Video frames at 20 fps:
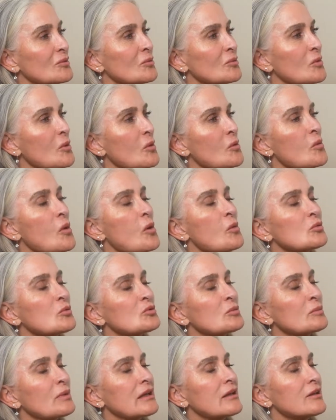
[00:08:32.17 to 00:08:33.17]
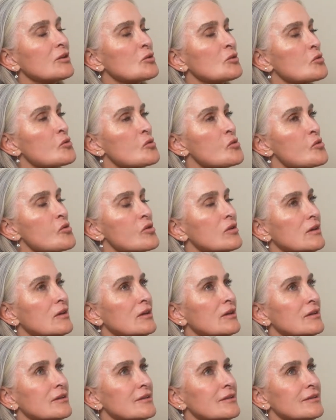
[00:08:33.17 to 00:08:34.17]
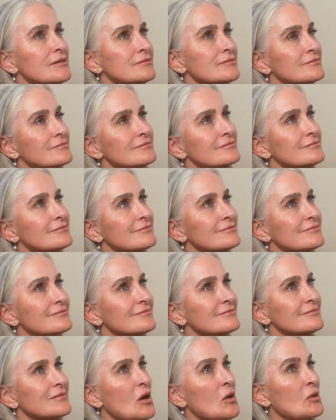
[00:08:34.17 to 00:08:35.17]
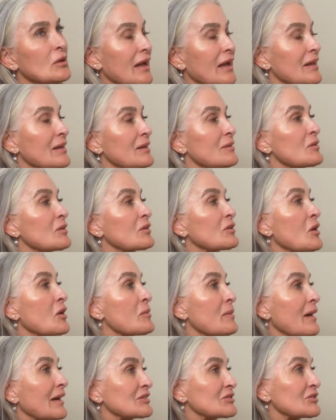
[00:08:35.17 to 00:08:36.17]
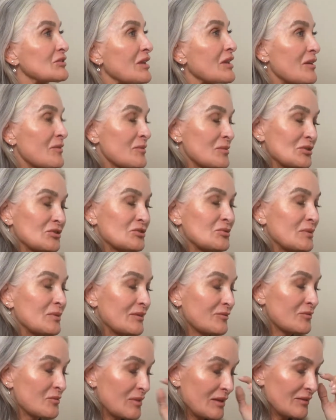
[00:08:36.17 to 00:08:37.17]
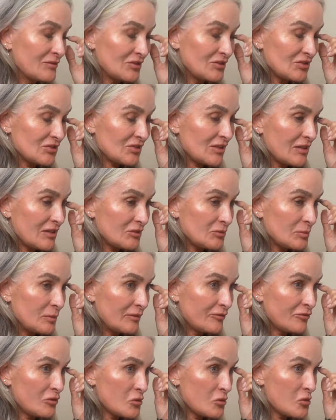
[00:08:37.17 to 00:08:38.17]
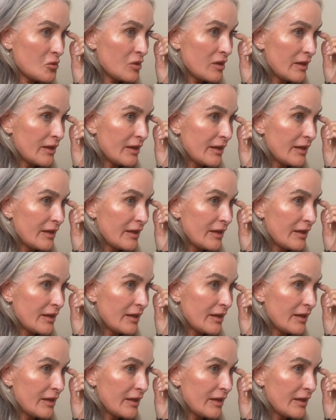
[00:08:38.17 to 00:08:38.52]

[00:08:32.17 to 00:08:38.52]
What would be your, okay, go back to that, which we've discussed before.